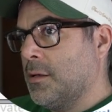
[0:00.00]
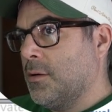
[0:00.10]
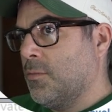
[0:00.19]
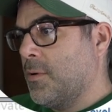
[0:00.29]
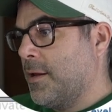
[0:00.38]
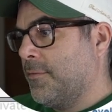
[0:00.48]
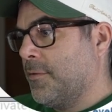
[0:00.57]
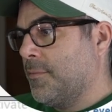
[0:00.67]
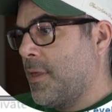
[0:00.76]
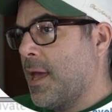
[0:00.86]
away
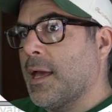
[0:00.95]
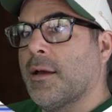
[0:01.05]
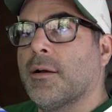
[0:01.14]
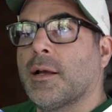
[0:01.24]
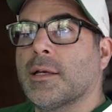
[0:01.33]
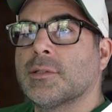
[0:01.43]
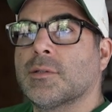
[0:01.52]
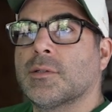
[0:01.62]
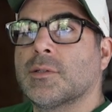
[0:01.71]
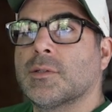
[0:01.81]
from that. Okay,
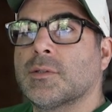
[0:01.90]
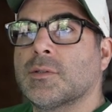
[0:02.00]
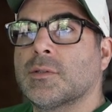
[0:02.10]
so this is